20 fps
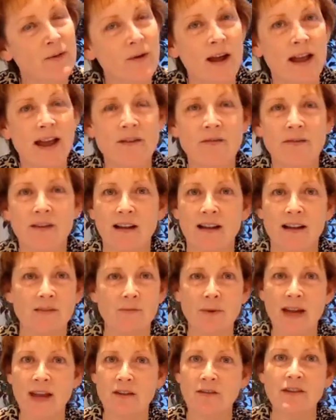I have uh,
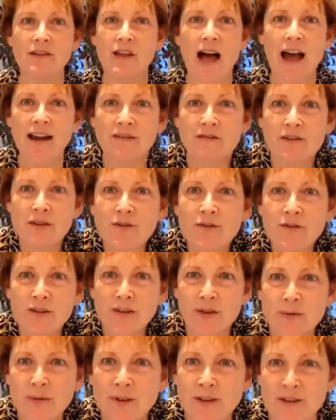we have a lot of new
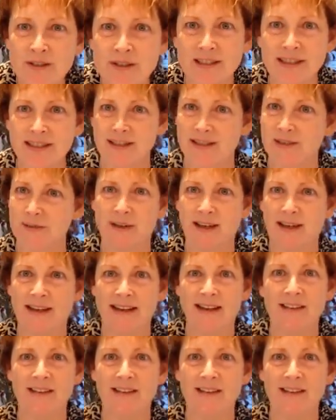viewers this week.